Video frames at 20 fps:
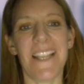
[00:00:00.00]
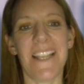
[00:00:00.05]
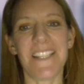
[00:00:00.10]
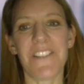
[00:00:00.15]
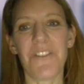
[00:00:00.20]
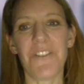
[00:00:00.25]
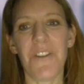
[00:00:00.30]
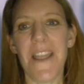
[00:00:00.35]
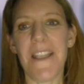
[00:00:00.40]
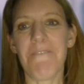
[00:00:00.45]

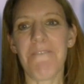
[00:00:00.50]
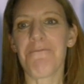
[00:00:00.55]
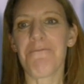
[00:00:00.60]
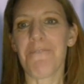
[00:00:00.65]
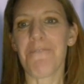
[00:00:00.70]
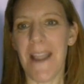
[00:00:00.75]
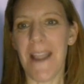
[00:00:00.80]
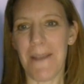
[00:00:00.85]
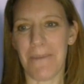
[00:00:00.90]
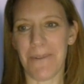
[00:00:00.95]
let's try and
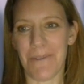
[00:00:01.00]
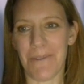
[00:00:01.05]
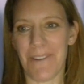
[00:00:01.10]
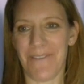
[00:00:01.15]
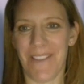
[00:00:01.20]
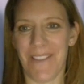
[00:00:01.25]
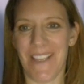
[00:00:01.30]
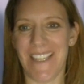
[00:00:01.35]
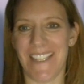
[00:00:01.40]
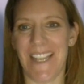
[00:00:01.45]
wrap all
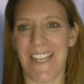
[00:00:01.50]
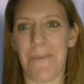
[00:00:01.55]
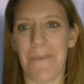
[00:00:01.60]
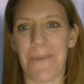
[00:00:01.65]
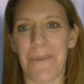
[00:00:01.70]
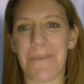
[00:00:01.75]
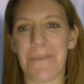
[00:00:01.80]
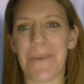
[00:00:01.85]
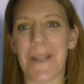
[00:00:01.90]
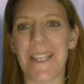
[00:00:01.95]
of this
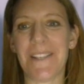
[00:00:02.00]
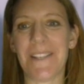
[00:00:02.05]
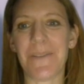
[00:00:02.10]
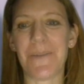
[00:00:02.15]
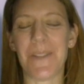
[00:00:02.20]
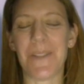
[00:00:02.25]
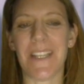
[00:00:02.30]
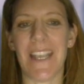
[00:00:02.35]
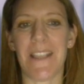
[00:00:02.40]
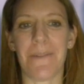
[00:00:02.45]
up and bring it
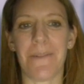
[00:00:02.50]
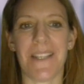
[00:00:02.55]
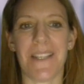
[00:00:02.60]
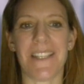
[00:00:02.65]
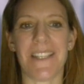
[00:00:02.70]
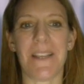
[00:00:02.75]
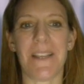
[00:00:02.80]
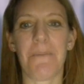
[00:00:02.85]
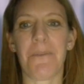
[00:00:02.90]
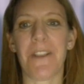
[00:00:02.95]
all together with
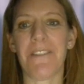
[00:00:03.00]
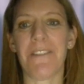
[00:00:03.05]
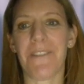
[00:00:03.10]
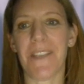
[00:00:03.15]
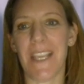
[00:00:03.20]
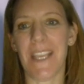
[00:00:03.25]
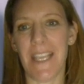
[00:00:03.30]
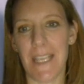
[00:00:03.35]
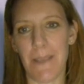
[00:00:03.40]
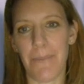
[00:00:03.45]
a summary
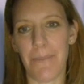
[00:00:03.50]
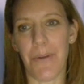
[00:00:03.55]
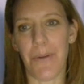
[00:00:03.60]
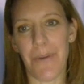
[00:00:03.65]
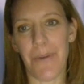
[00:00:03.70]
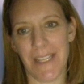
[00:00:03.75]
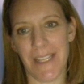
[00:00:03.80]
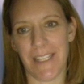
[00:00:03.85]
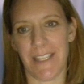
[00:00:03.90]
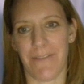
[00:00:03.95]
of key
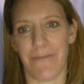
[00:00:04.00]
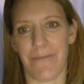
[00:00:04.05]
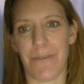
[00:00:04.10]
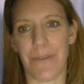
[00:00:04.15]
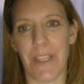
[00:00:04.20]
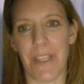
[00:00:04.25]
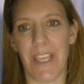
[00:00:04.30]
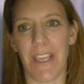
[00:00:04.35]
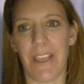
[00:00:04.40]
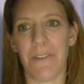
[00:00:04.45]
points
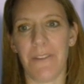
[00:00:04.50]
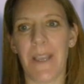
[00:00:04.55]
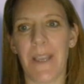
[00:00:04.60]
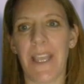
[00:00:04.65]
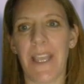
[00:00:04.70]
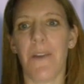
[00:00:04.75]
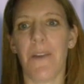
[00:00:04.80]
for you.